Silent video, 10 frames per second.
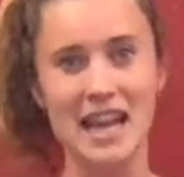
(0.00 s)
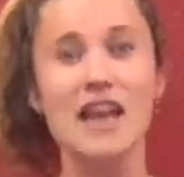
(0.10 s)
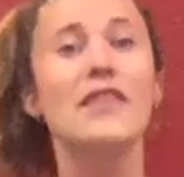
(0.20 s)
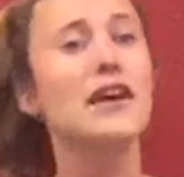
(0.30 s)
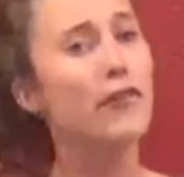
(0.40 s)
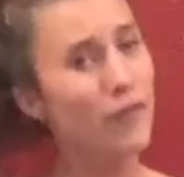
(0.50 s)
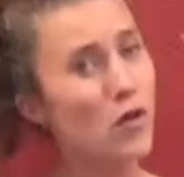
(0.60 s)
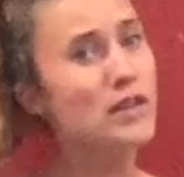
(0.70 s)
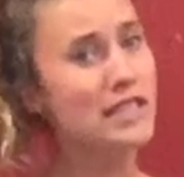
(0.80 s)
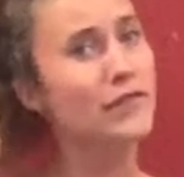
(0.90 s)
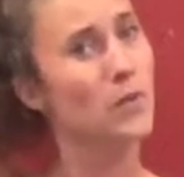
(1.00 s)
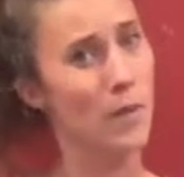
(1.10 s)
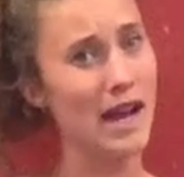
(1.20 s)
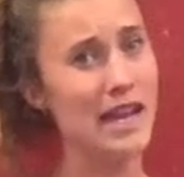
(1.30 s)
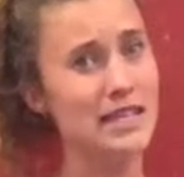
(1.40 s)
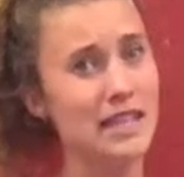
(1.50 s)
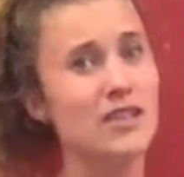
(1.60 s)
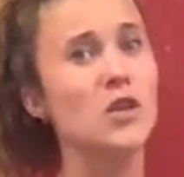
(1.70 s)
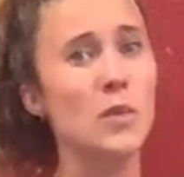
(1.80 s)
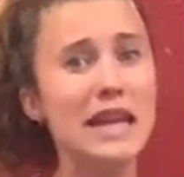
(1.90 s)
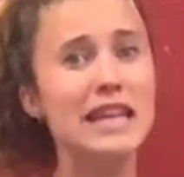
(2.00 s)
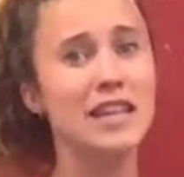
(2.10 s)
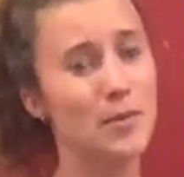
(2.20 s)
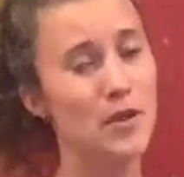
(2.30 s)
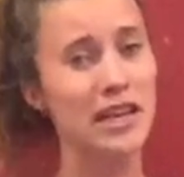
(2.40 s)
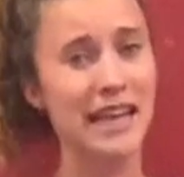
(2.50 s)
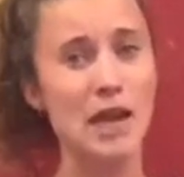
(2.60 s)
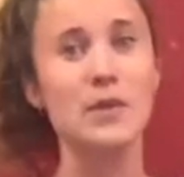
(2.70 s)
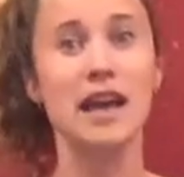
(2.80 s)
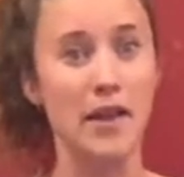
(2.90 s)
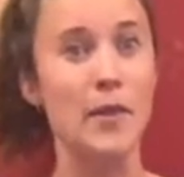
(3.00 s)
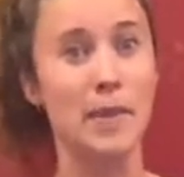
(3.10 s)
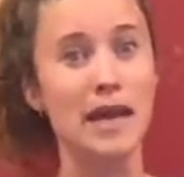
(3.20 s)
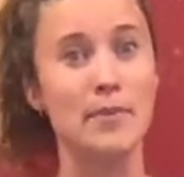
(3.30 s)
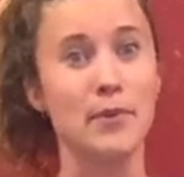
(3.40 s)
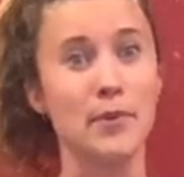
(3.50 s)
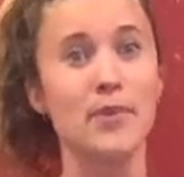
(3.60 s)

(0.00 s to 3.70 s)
There are 4 different ways that we can communicate with other people.